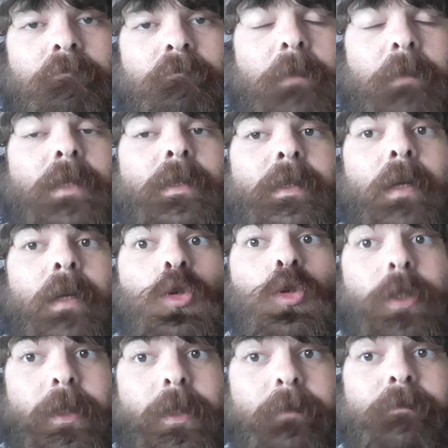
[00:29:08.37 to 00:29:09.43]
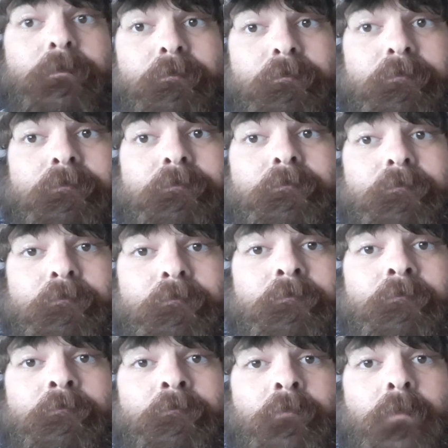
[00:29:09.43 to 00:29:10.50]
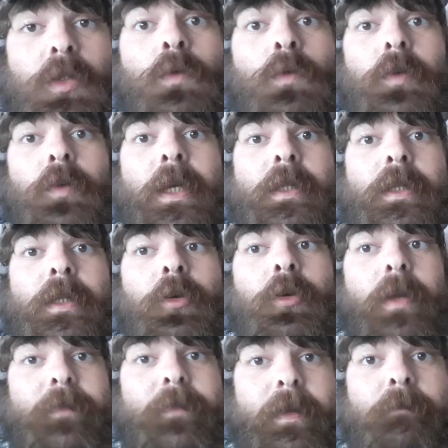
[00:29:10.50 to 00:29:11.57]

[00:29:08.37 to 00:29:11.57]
That sounds good. Don't forget the gravy.